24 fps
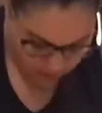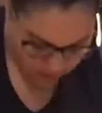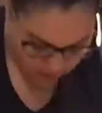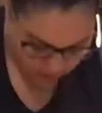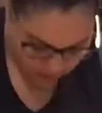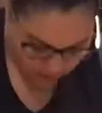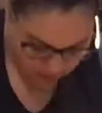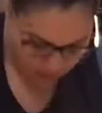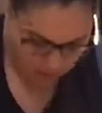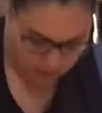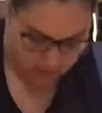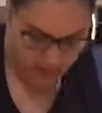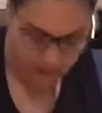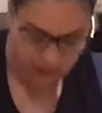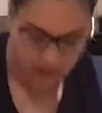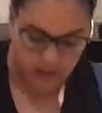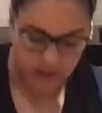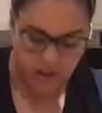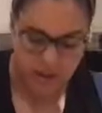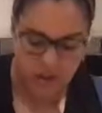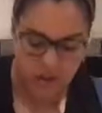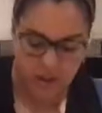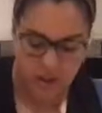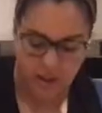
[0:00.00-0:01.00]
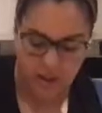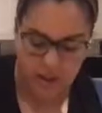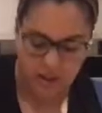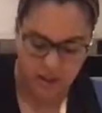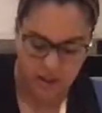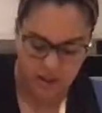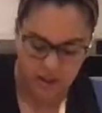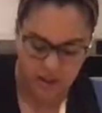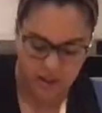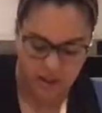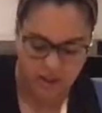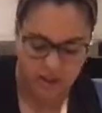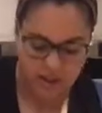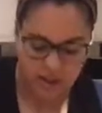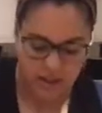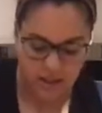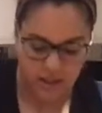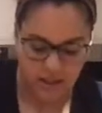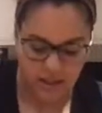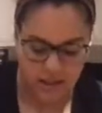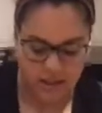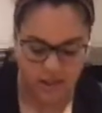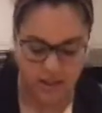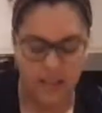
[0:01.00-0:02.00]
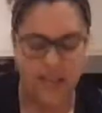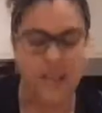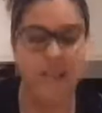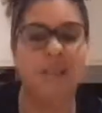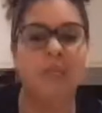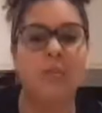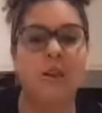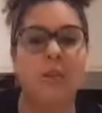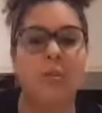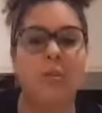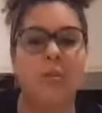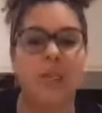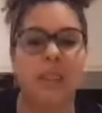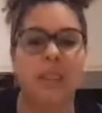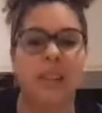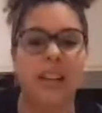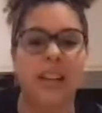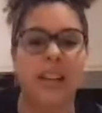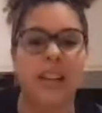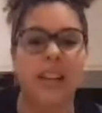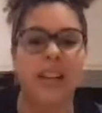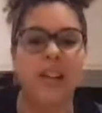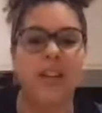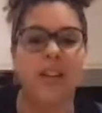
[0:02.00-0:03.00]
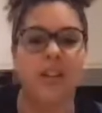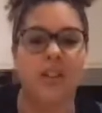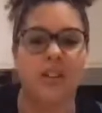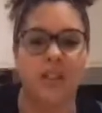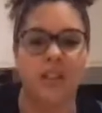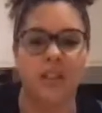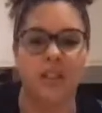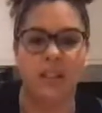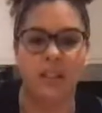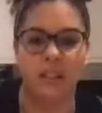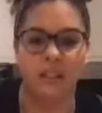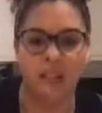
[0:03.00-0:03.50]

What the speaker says: Oh, it's a joke. This top was clean on.